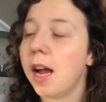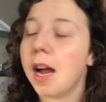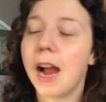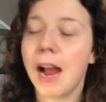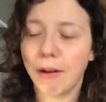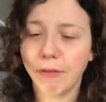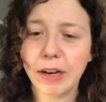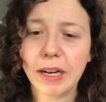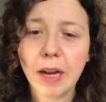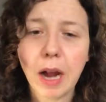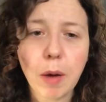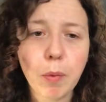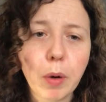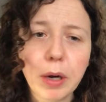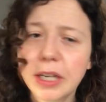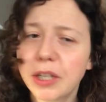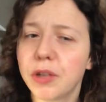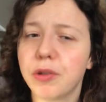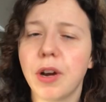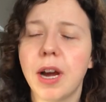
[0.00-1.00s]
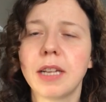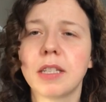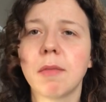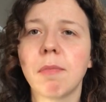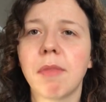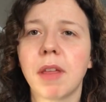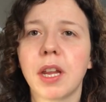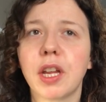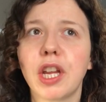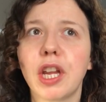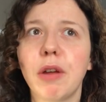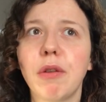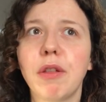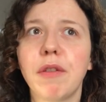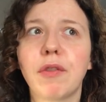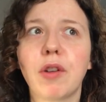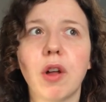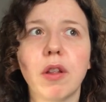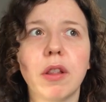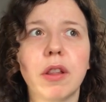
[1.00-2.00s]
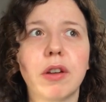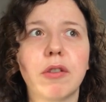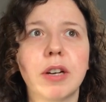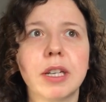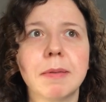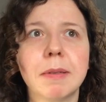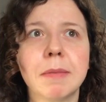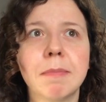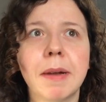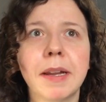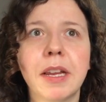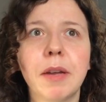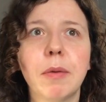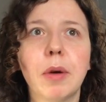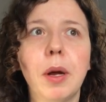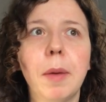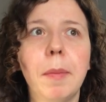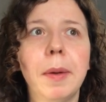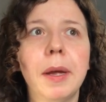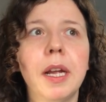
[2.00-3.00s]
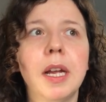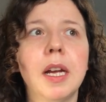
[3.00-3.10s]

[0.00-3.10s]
I wanted to try something new. They've got the Christmas menu up.